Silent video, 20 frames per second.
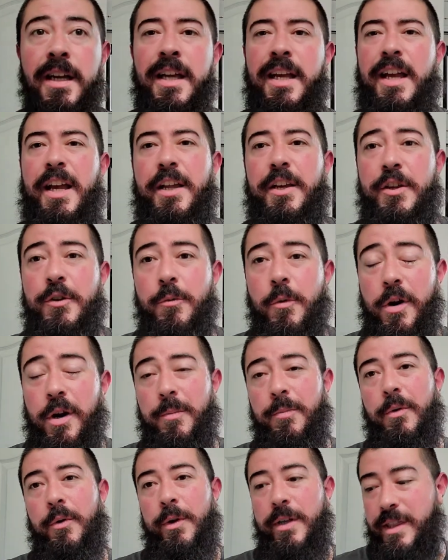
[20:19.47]
and you want
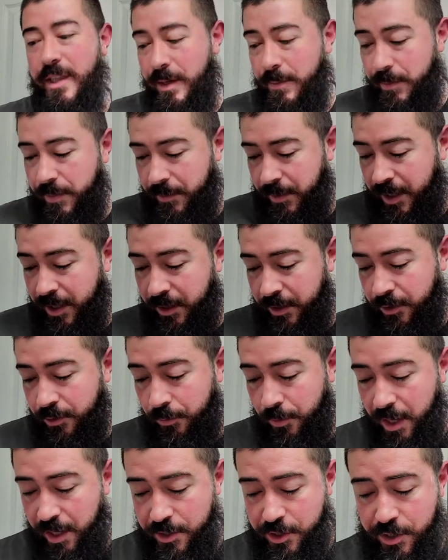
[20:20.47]
to point them in a
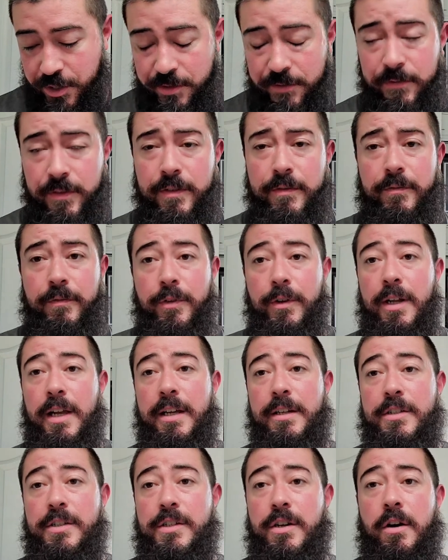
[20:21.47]
direction for like
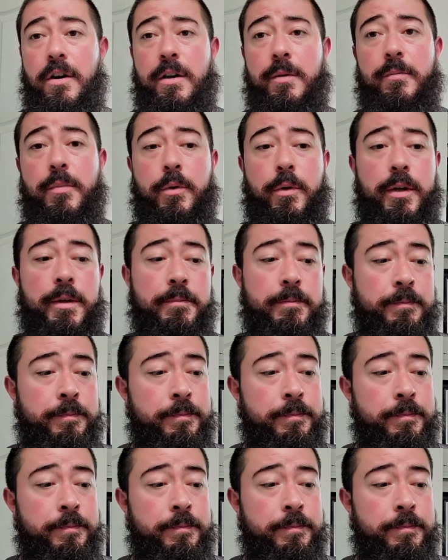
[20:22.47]
a starting point,